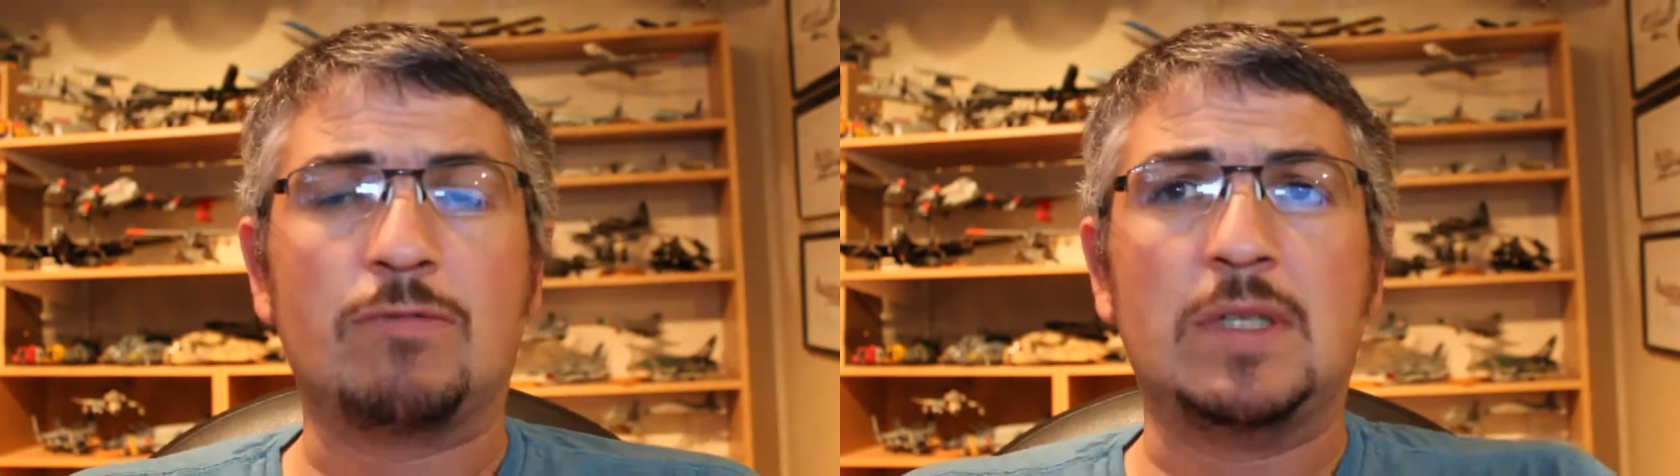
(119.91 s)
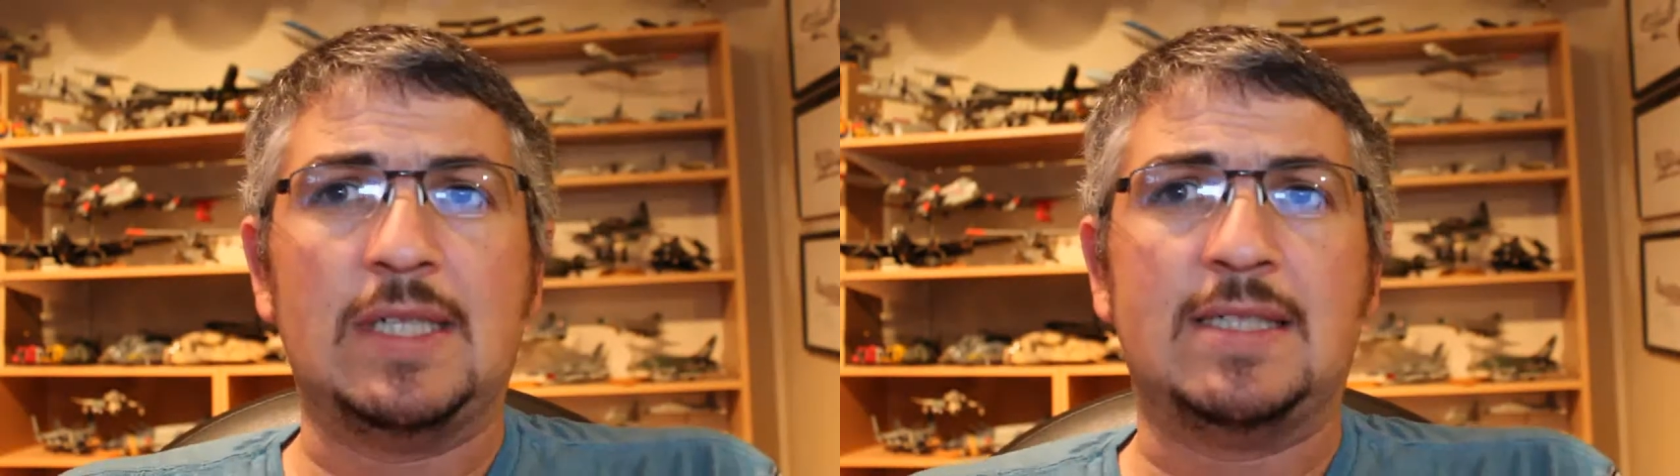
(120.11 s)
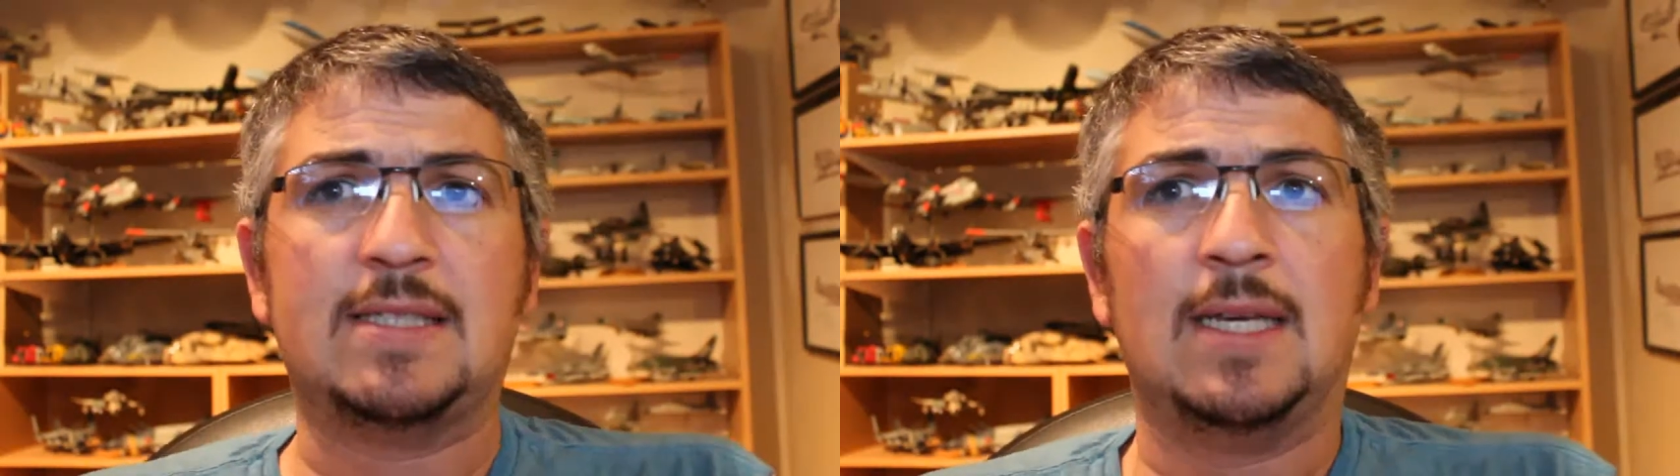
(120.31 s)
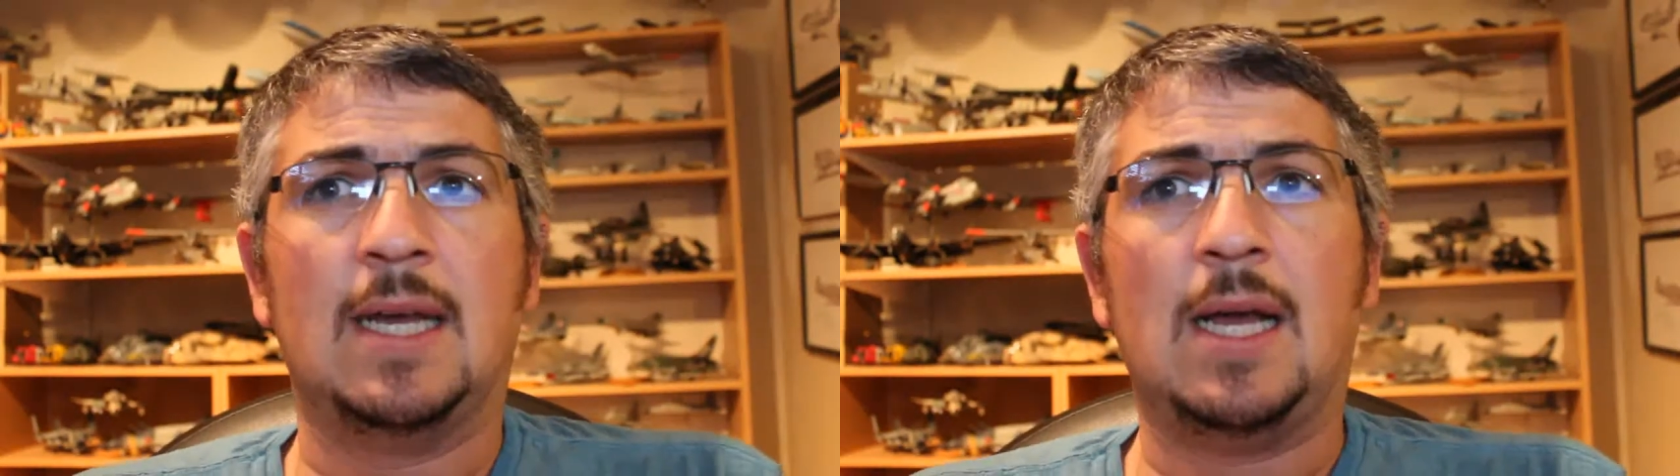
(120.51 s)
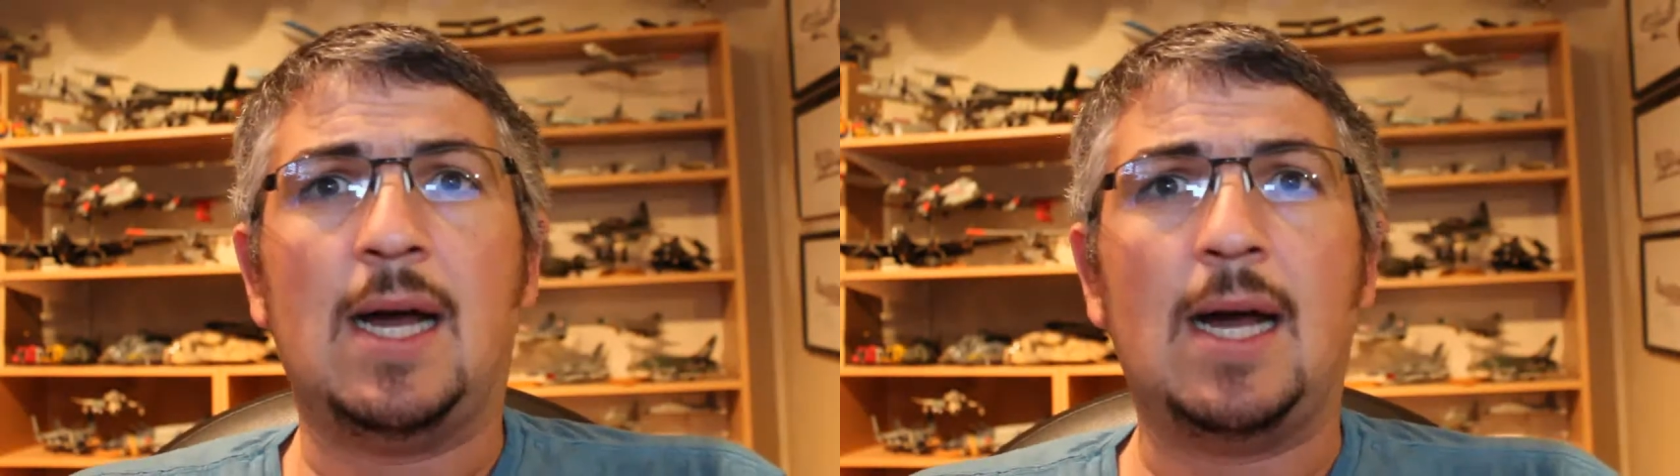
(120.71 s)
released
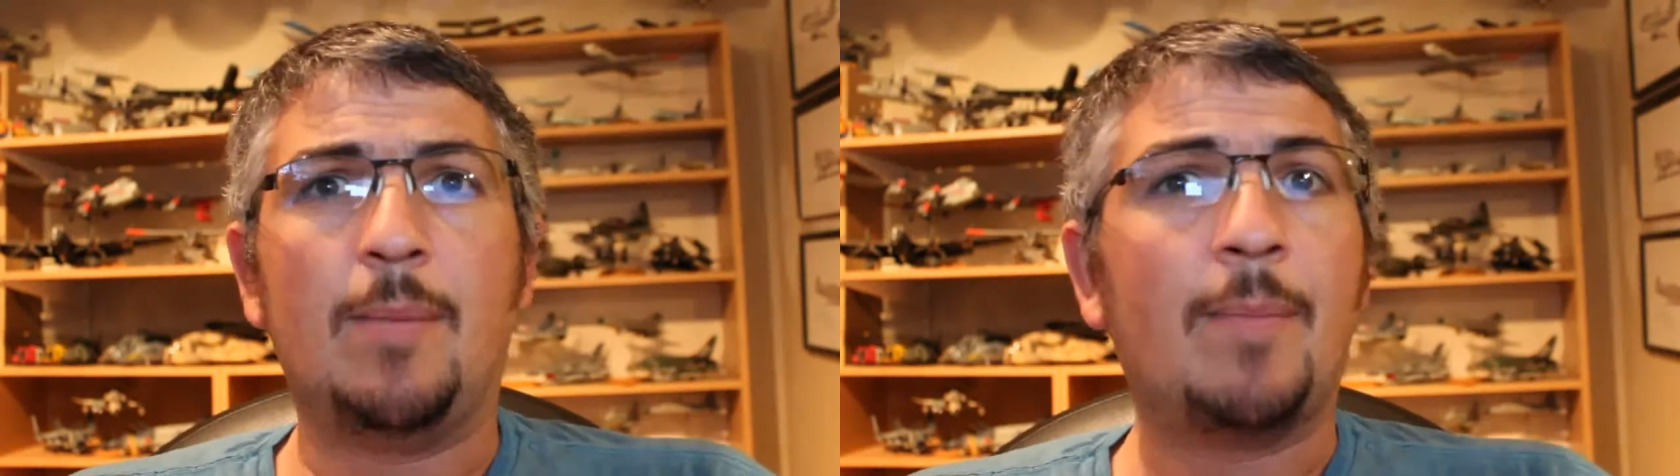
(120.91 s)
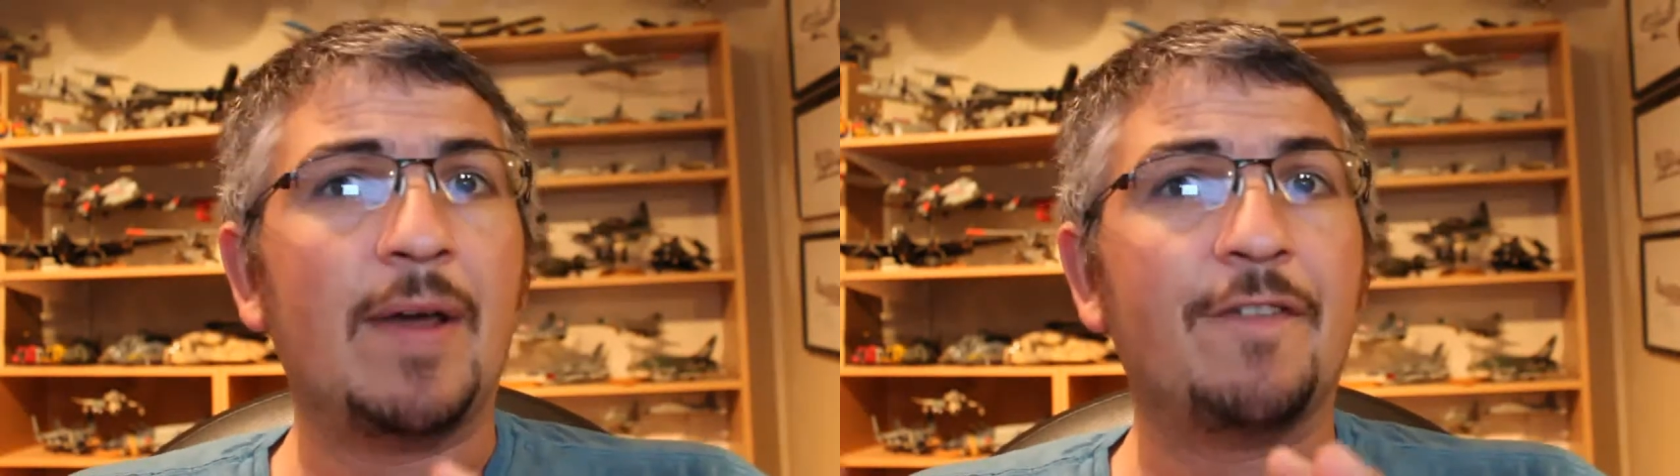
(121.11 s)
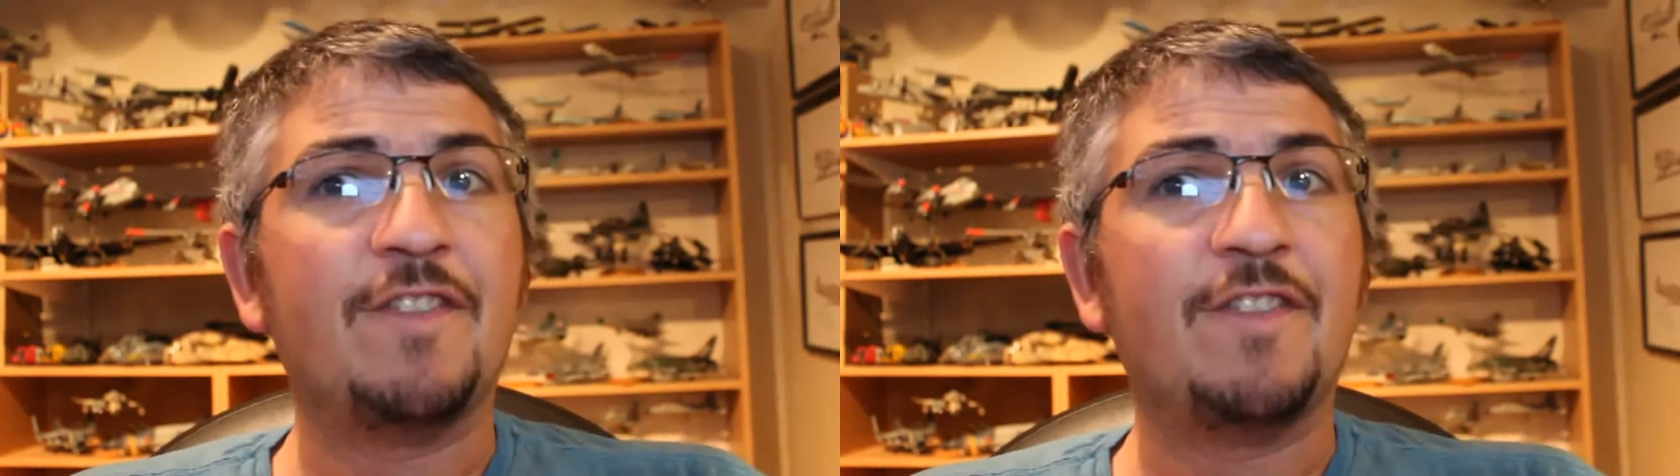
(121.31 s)
um, by the